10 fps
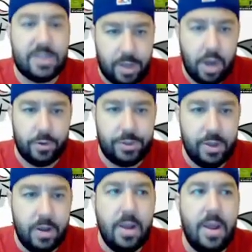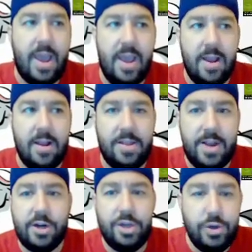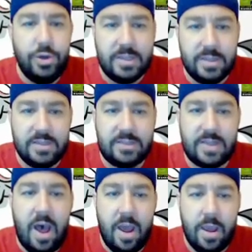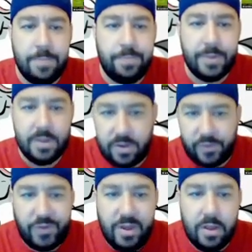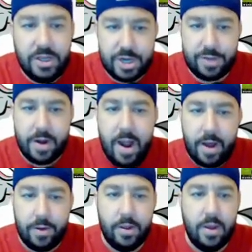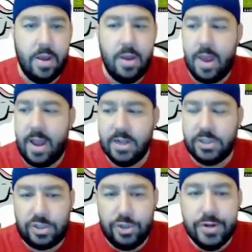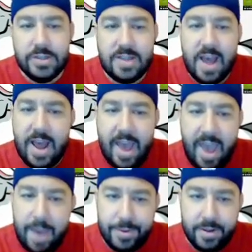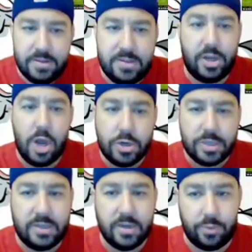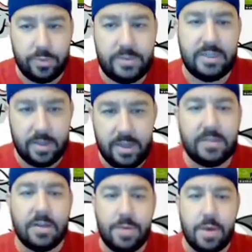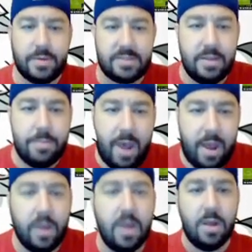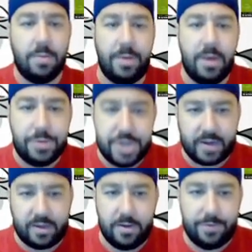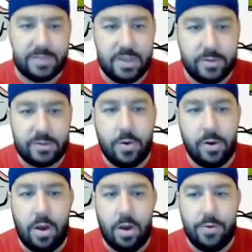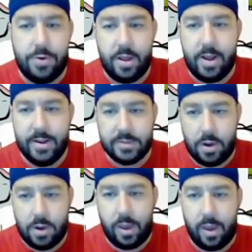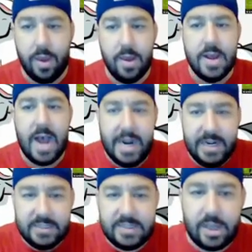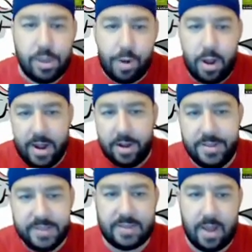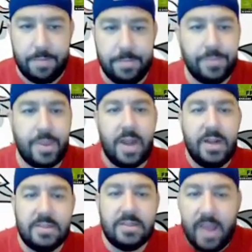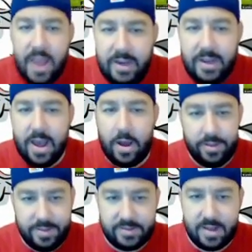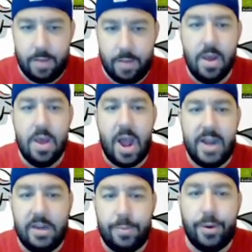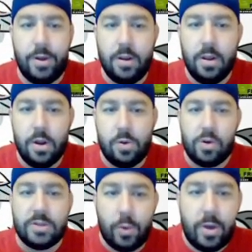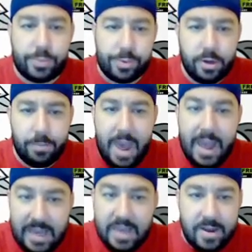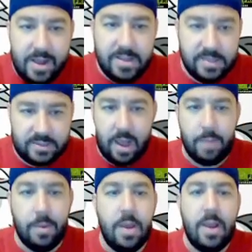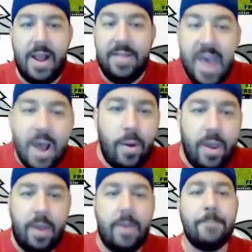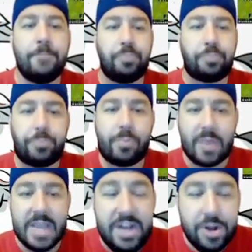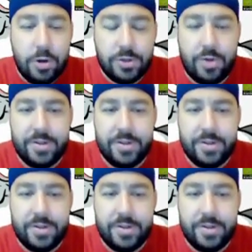coach, and they're using this time to feel each other out. And as soon as that happens, the coach is going to he's going to be able to sit back, be objective, see what's going on, and realize, okay, I need to take LeBron out at this time. I need to take AD out at this time. I need to put Russell Westbrook back in at this time. And that way, he knows all the